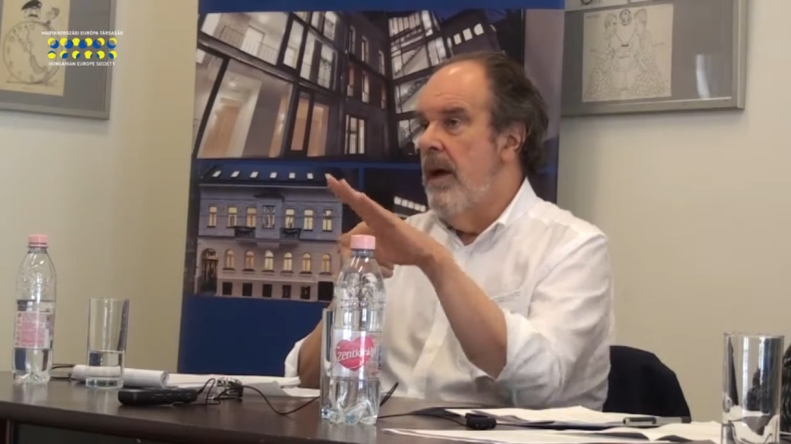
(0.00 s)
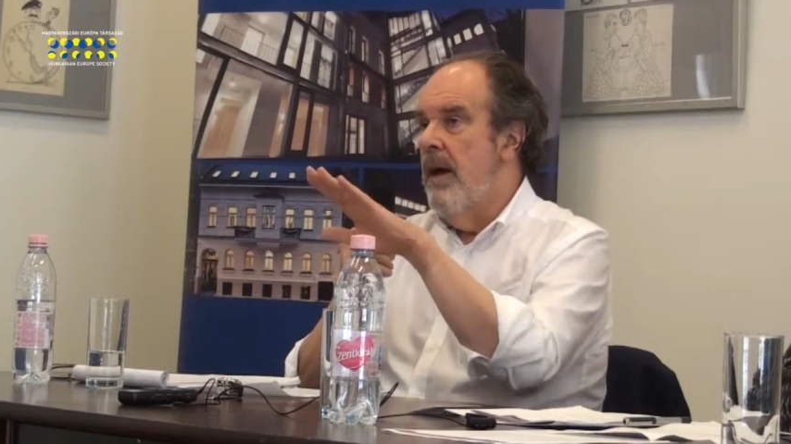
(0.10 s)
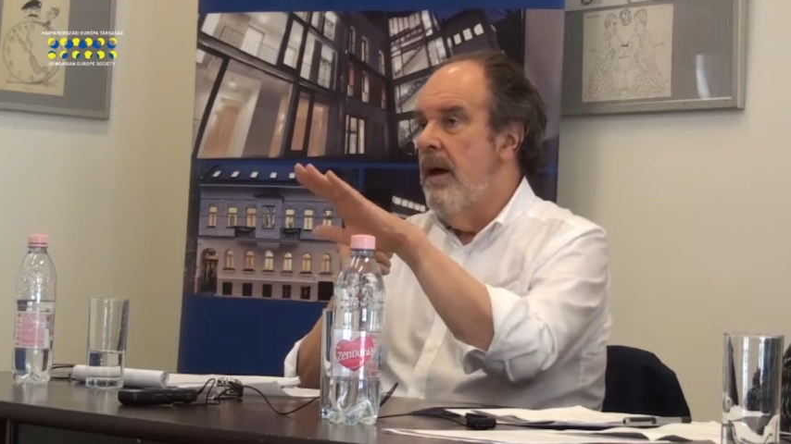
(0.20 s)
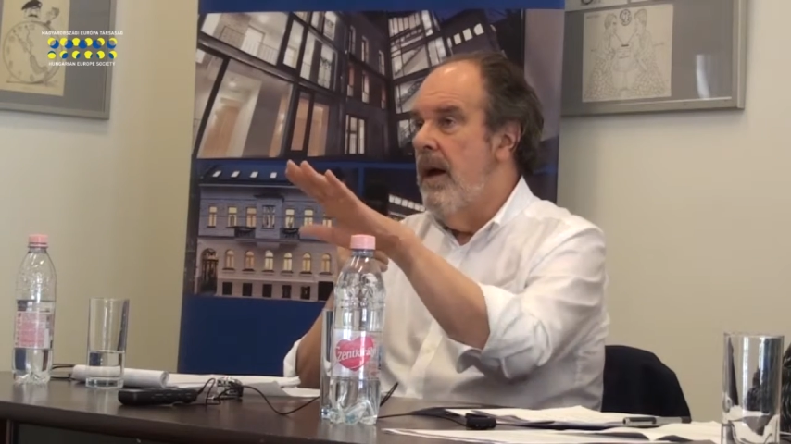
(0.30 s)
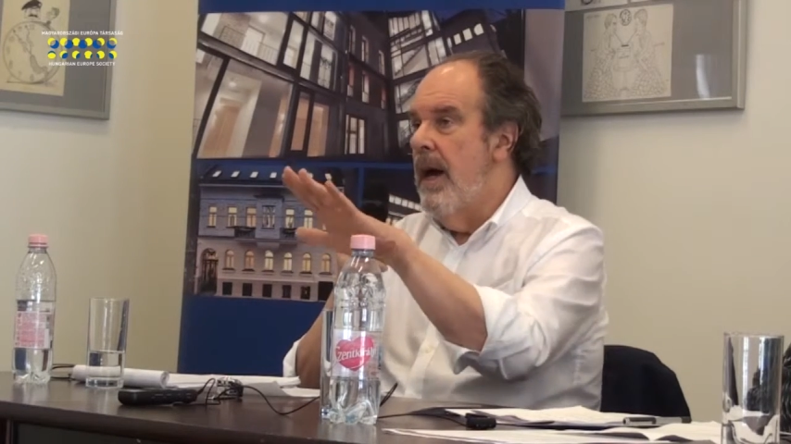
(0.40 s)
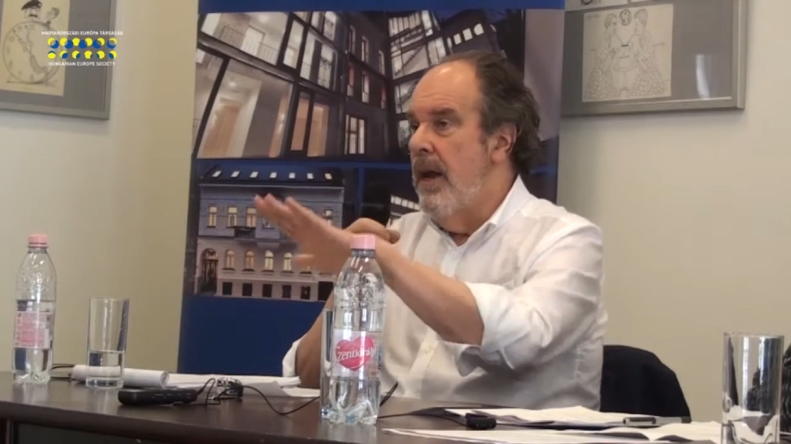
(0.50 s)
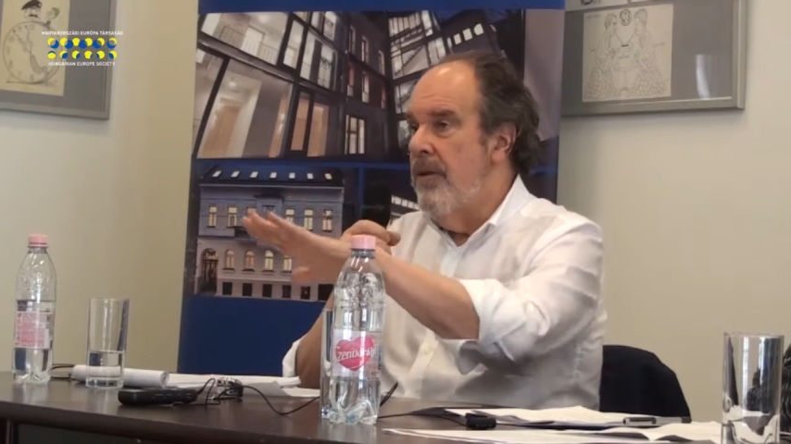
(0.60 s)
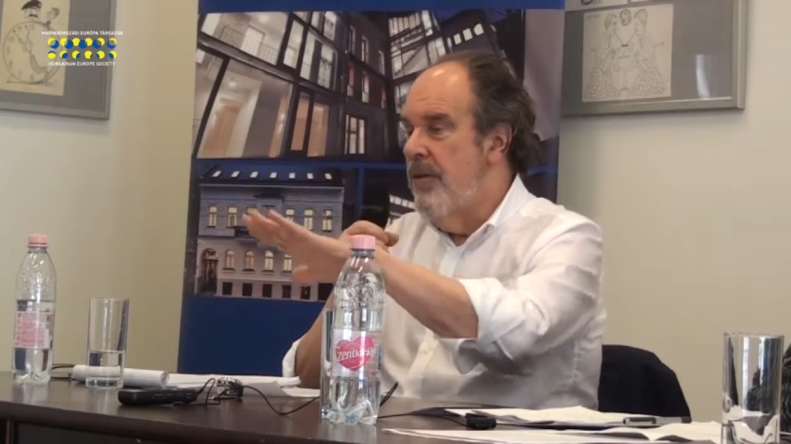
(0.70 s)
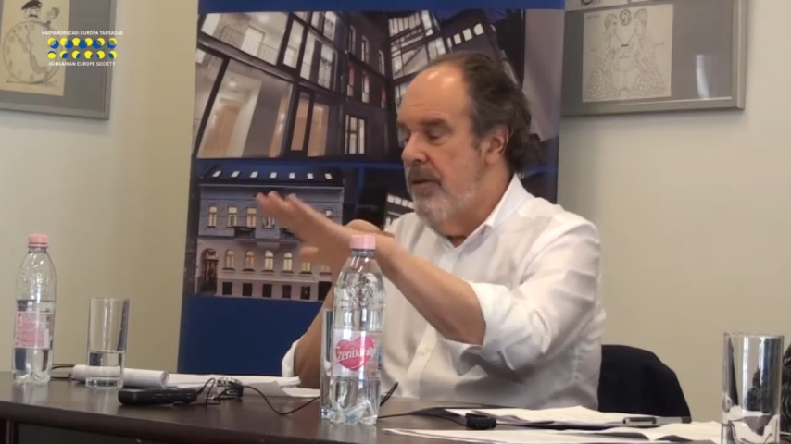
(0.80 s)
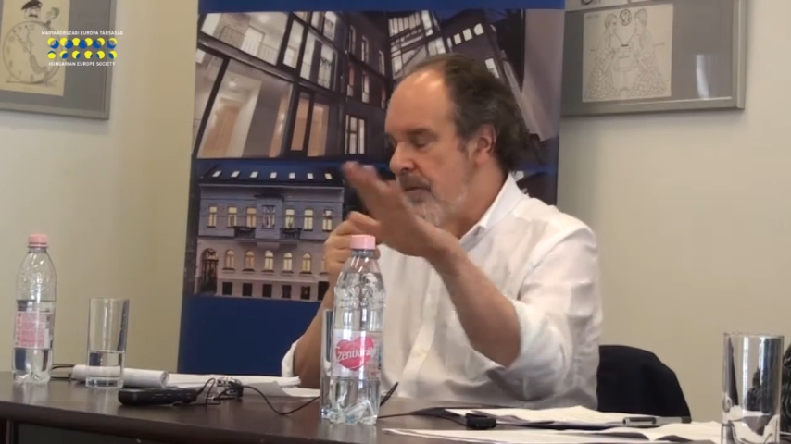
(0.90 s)

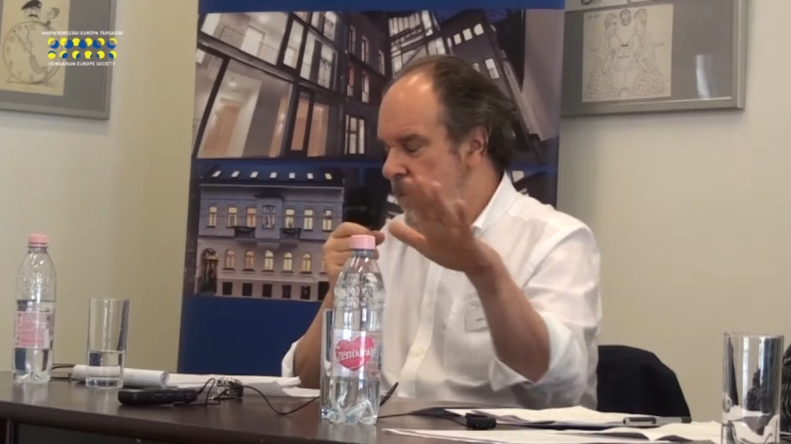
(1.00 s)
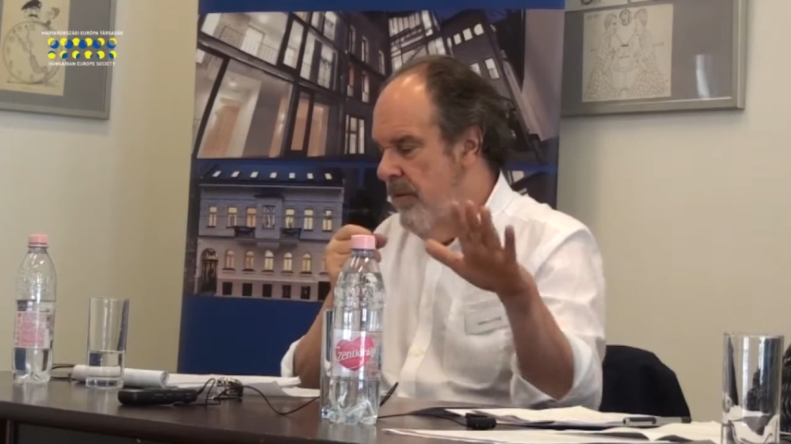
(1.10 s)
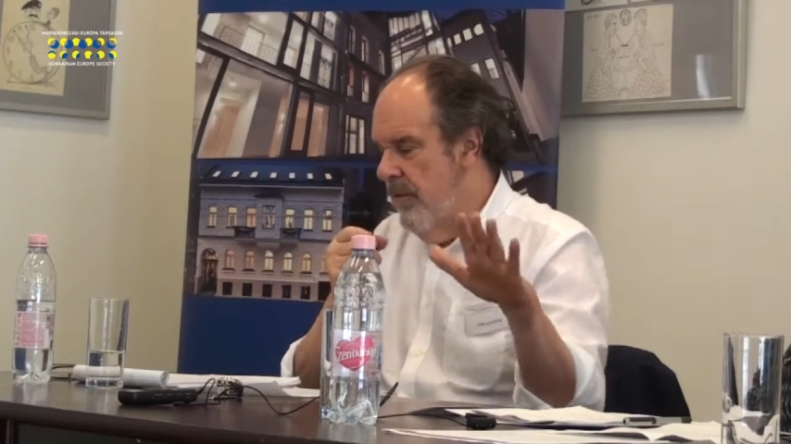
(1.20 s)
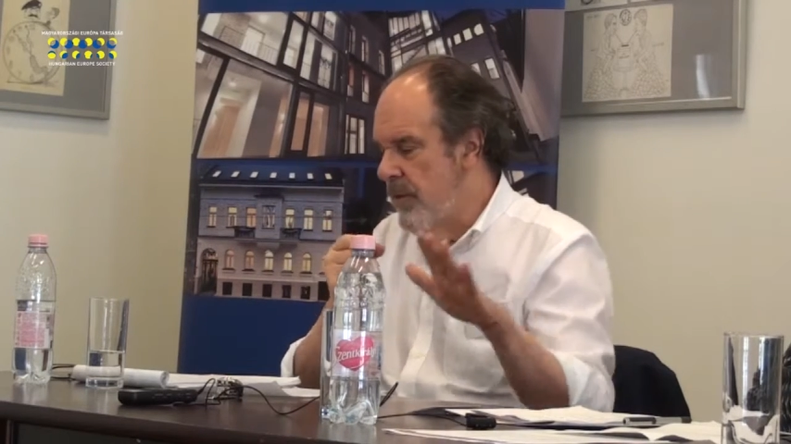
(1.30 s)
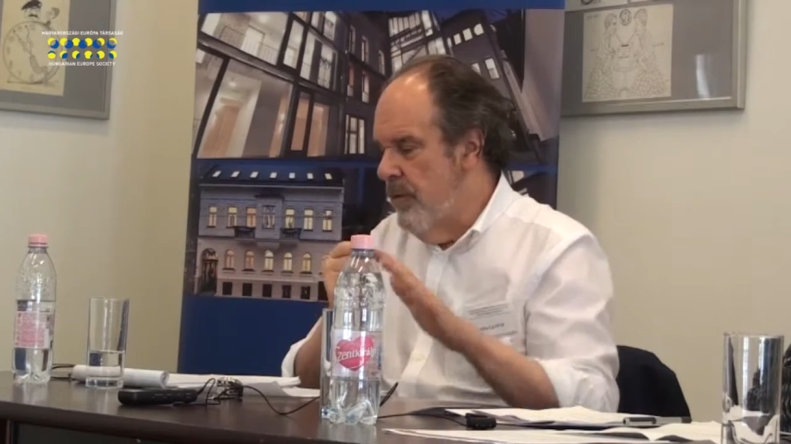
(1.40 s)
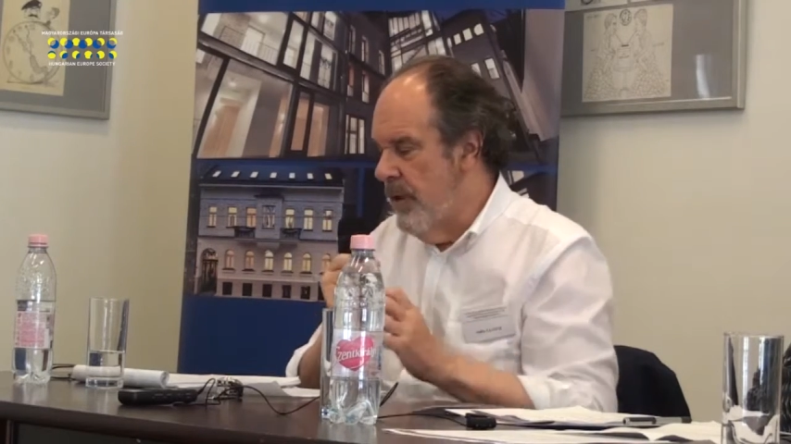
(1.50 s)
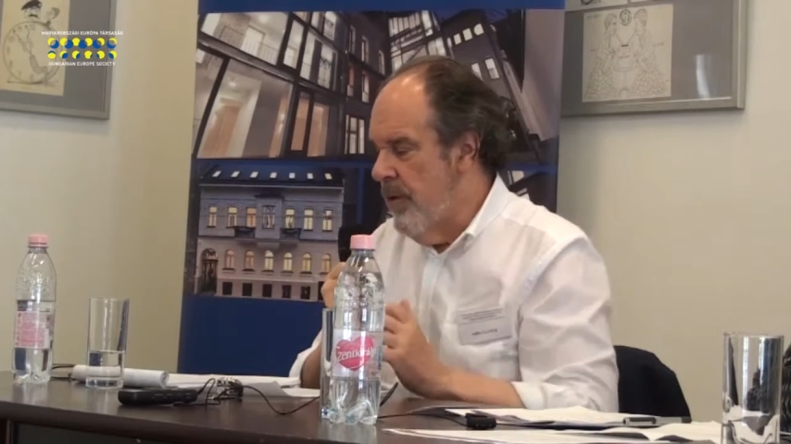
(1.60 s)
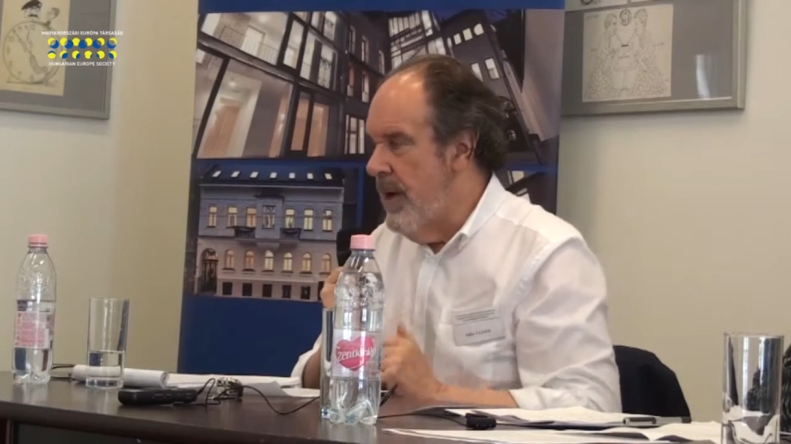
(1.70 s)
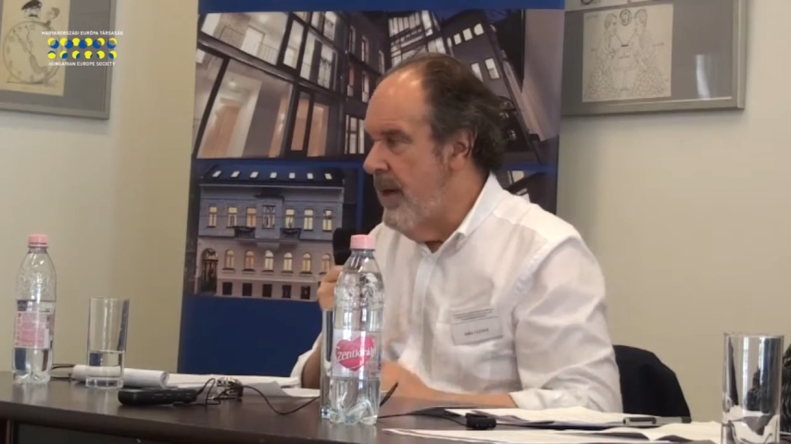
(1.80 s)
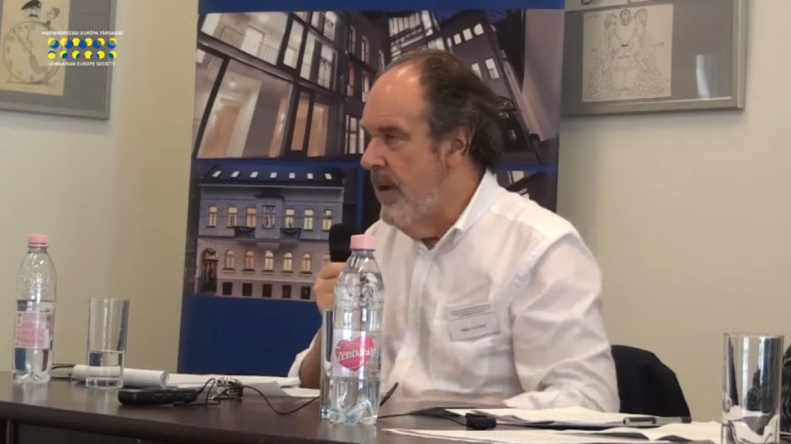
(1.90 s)
And to a degree,